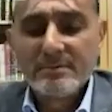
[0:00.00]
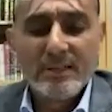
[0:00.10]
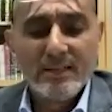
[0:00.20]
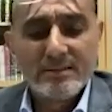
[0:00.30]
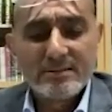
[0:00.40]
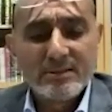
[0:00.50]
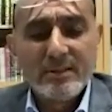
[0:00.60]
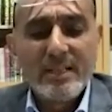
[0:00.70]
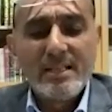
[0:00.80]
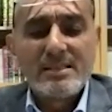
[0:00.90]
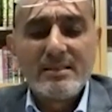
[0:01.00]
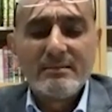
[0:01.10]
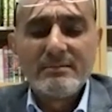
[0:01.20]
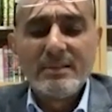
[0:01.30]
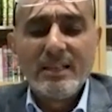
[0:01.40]
Yeah, so he's
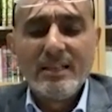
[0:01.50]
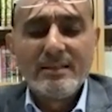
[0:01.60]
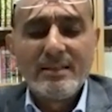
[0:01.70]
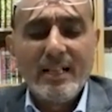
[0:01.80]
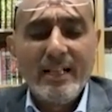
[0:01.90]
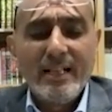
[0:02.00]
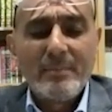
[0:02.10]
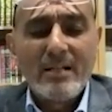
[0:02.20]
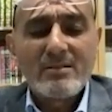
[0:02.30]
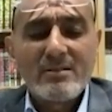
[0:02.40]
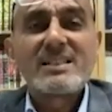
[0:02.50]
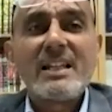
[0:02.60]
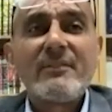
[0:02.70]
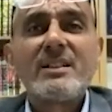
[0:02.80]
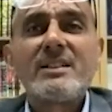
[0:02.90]
dying about
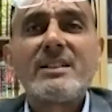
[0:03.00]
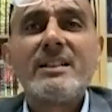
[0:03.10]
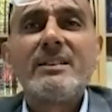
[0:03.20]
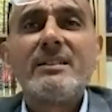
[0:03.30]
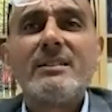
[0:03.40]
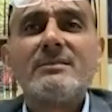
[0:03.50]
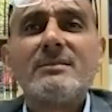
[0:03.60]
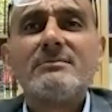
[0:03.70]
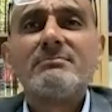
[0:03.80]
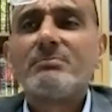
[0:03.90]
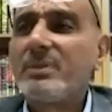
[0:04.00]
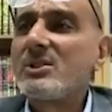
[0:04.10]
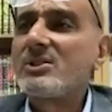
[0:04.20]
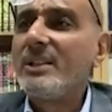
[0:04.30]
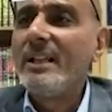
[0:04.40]
70
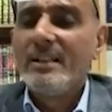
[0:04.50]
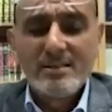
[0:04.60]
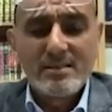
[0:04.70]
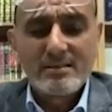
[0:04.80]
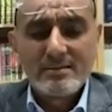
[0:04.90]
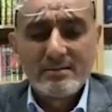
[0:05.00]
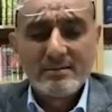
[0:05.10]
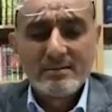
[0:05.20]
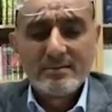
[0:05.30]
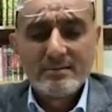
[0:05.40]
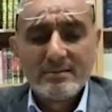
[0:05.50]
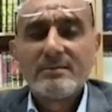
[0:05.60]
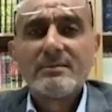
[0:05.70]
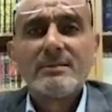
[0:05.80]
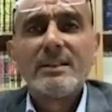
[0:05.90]
plus years.
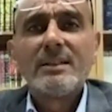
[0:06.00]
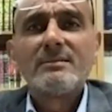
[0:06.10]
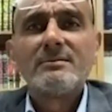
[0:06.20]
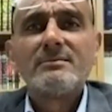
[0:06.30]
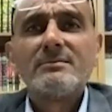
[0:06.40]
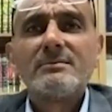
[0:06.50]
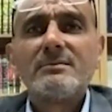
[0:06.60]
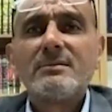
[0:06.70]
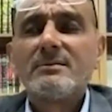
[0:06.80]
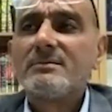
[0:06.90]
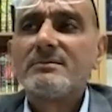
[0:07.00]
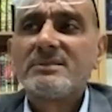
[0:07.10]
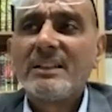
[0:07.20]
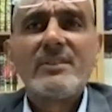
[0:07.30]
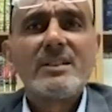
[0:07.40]
Yeah,
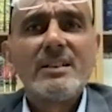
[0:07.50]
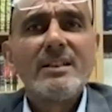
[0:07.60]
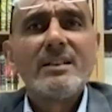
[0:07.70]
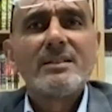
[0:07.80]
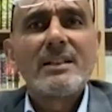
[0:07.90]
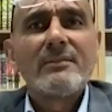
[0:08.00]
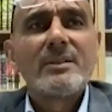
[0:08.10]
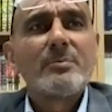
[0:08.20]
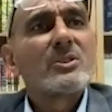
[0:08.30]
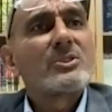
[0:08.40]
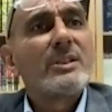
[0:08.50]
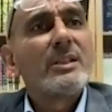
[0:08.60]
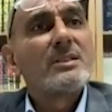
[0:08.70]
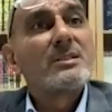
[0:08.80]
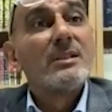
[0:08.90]
70 plus
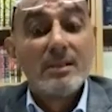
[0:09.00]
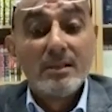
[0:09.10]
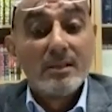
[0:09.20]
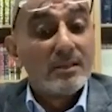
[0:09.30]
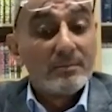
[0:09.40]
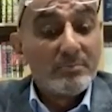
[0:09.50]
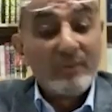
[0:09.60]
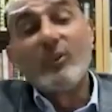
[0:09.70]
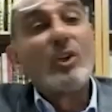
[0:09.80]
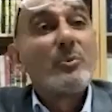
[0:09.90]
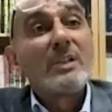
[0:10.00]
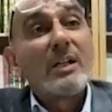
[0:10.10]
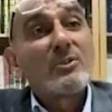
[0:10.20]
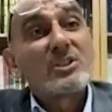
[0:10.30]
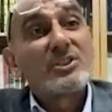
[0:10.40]
years before Abu
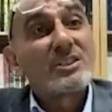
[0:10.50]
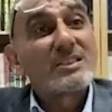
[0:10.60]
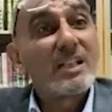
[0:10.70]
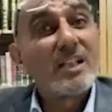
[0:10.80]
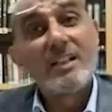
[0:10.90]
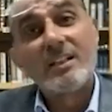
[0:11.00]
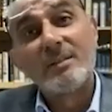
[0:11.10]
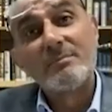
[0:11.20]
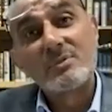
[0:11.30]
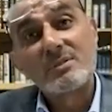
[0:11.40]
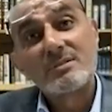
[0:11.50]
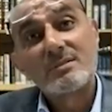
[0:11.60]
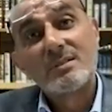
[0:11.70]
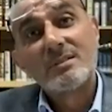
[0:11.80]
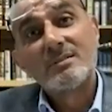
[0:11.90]
Dawud Sajistani comes.
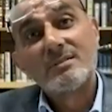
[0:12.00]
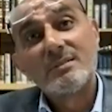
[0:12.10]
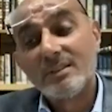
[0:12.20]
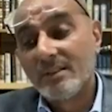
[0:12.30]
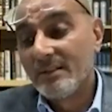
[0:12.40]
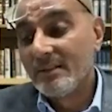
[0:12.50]
Yeah.